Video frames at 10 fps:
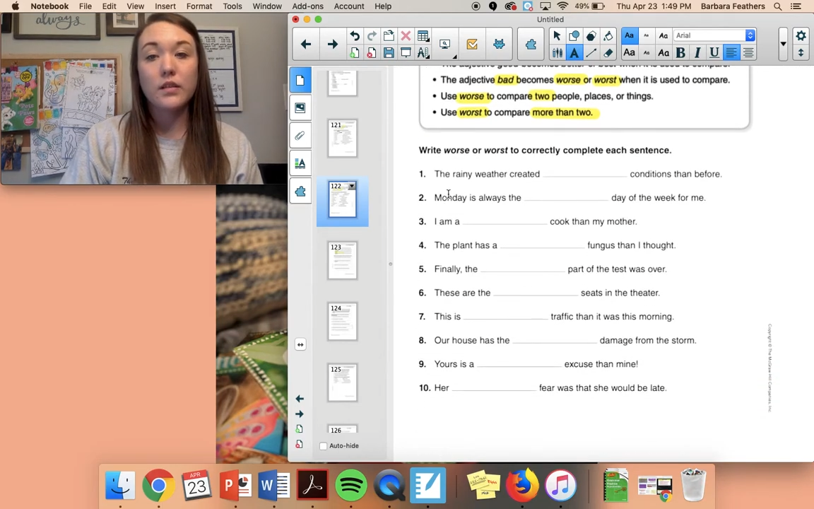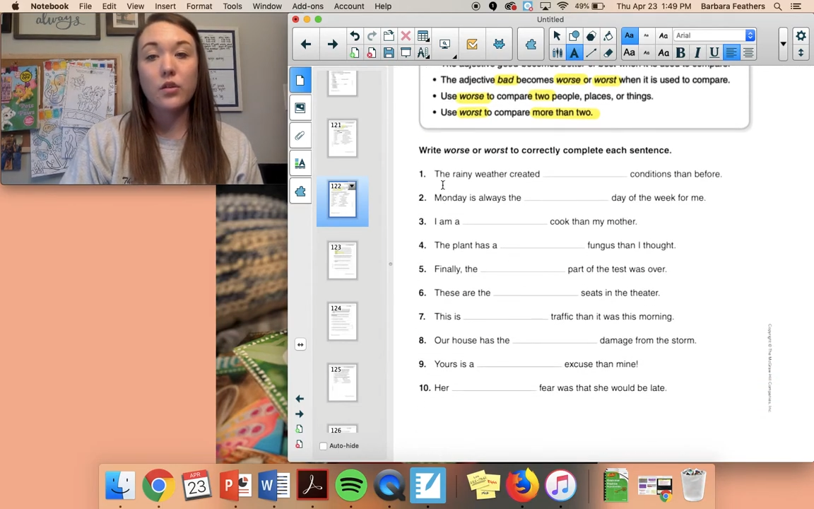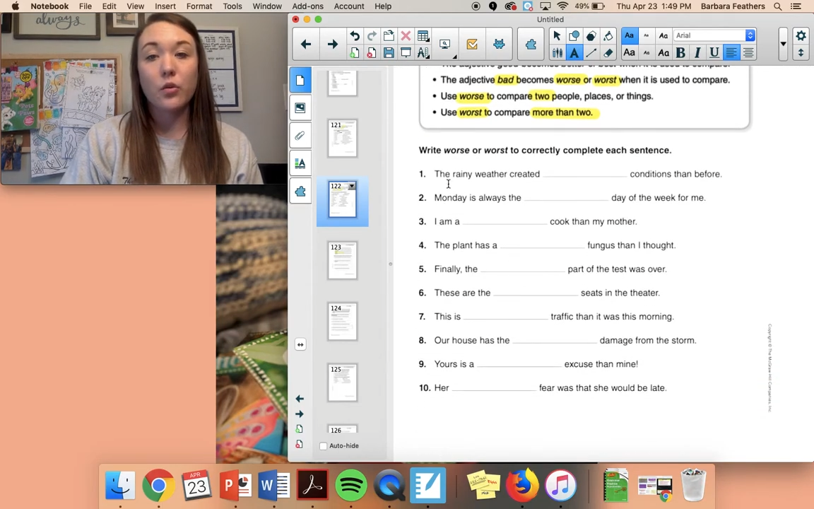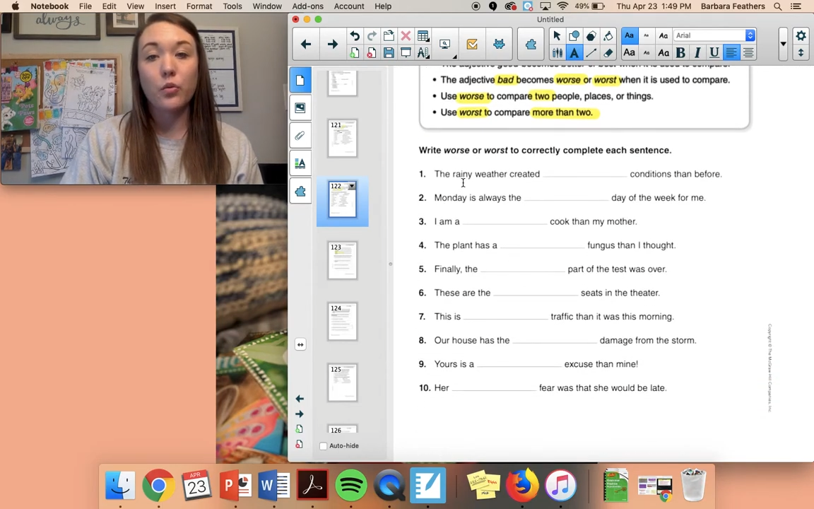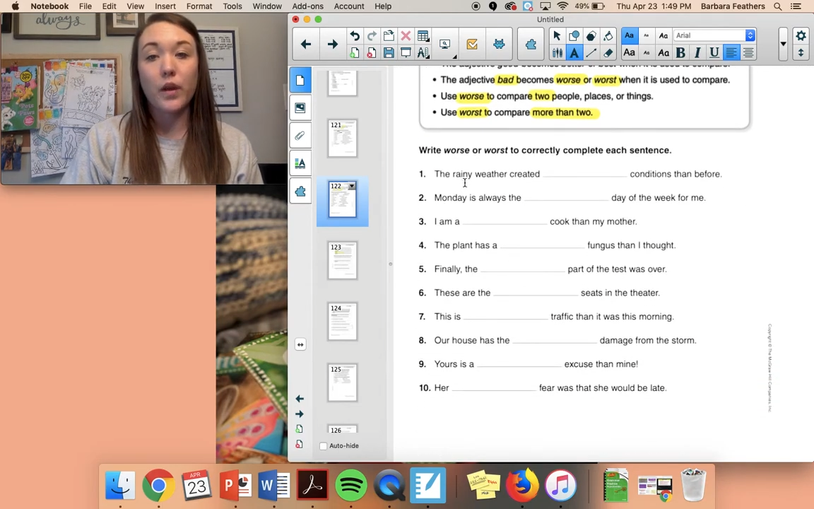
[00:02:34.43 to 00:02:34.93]

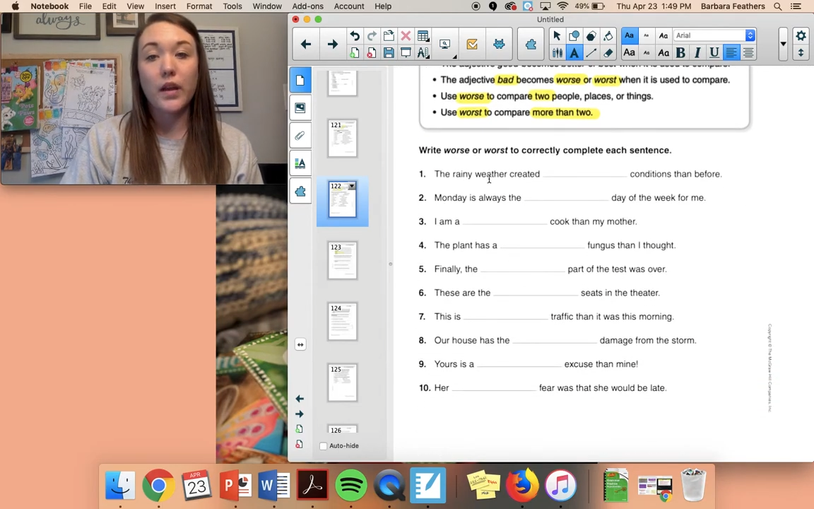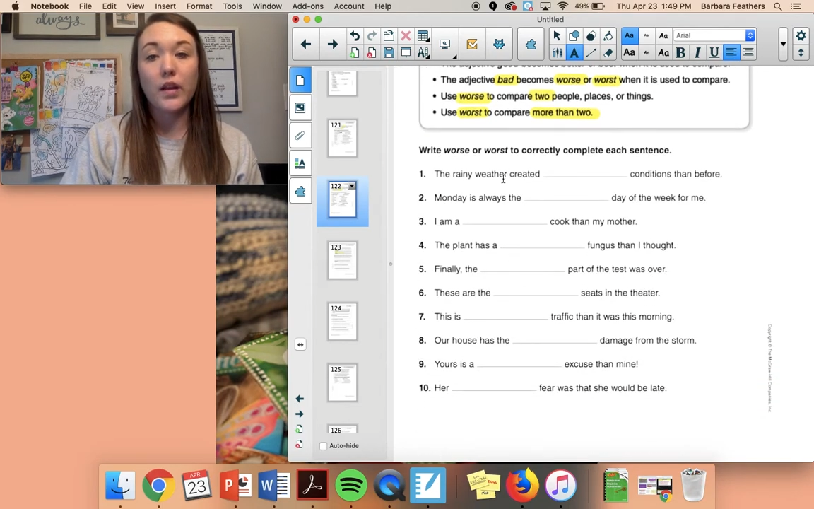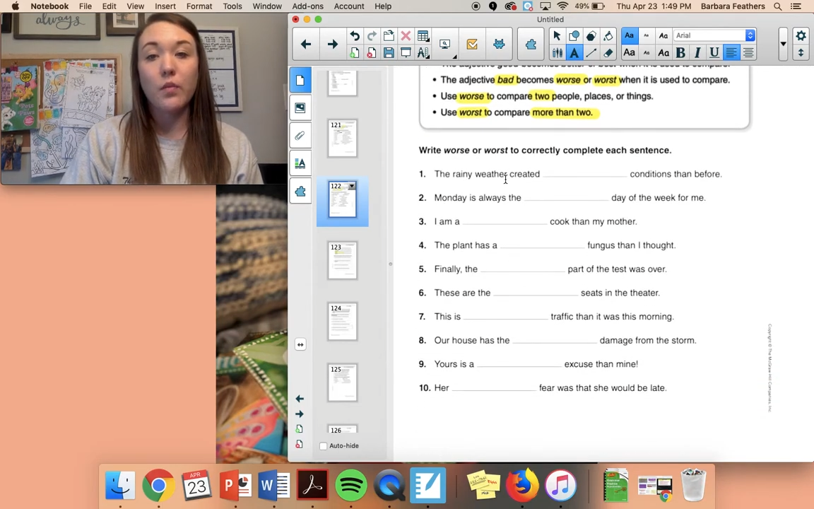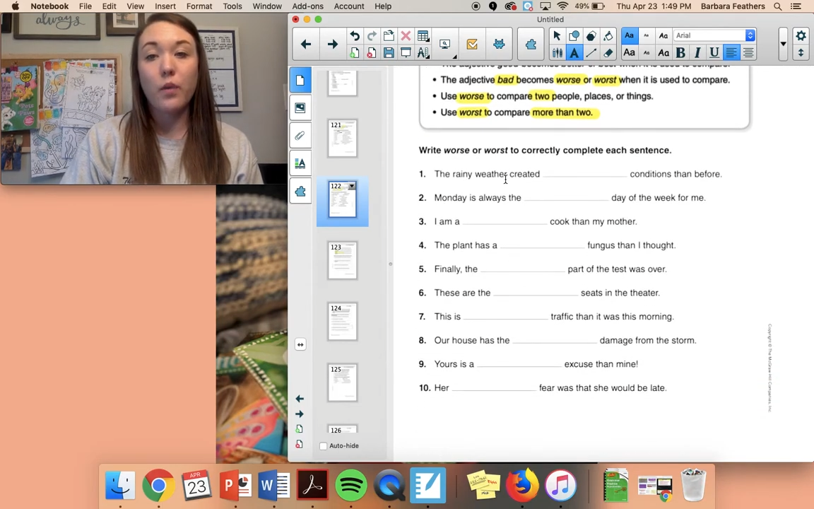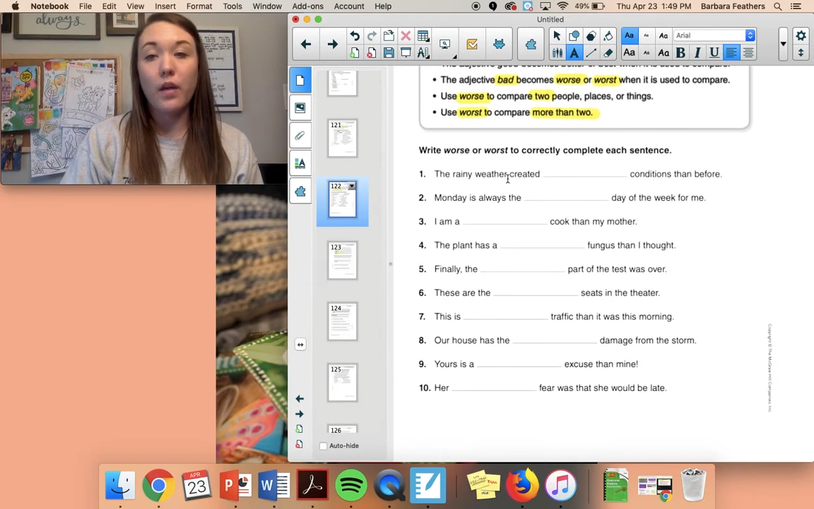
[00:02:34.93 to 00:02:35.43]
the
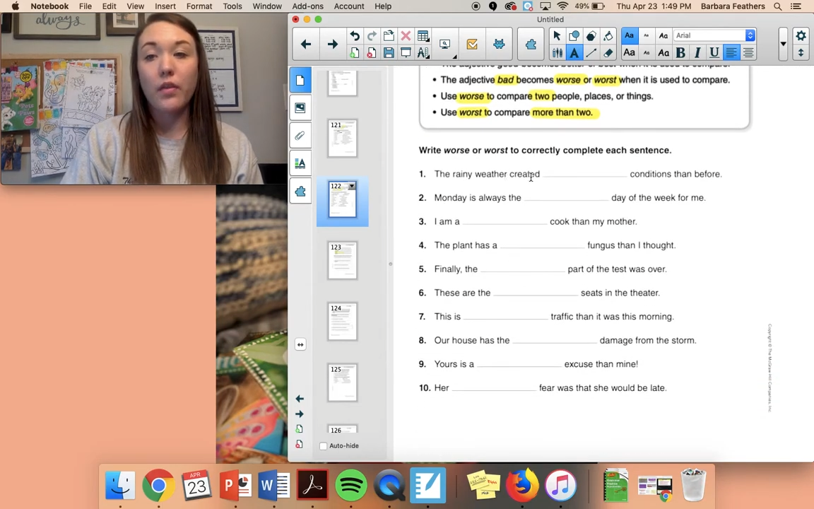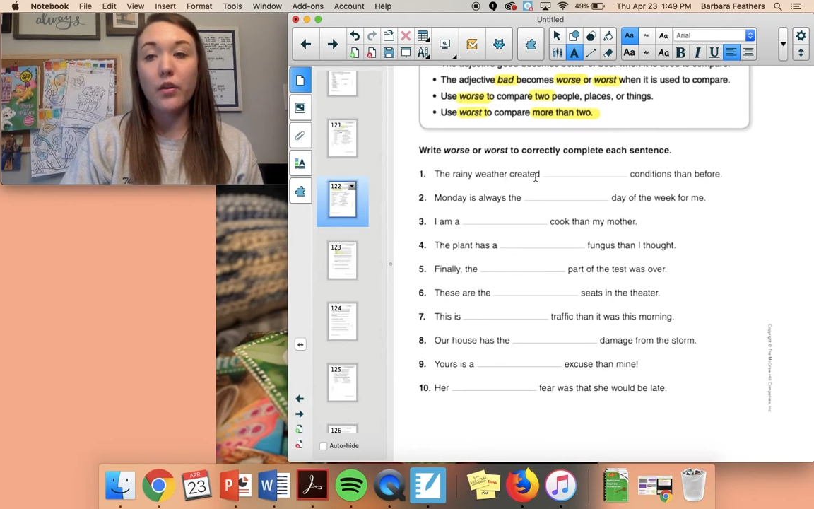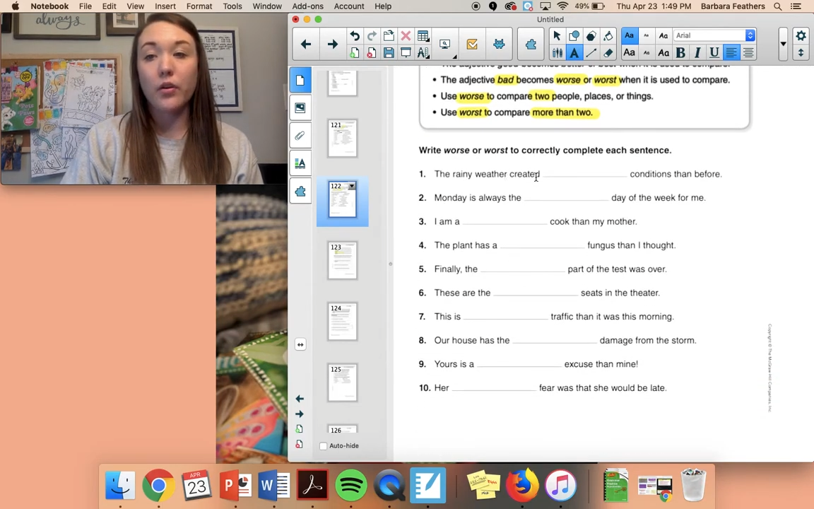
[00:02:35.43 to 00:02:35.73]
rainy weather